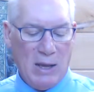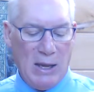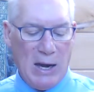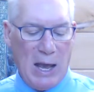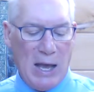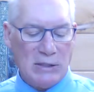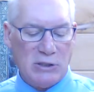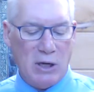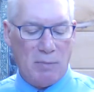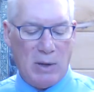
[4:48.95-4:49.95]
And
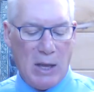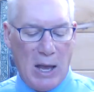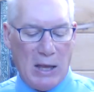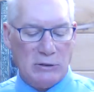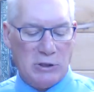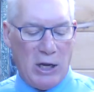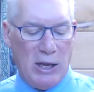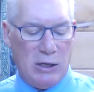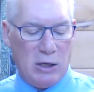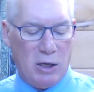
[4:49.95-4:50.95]
Isaac begot
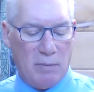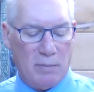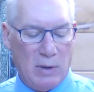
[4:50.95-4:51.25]
Jacob,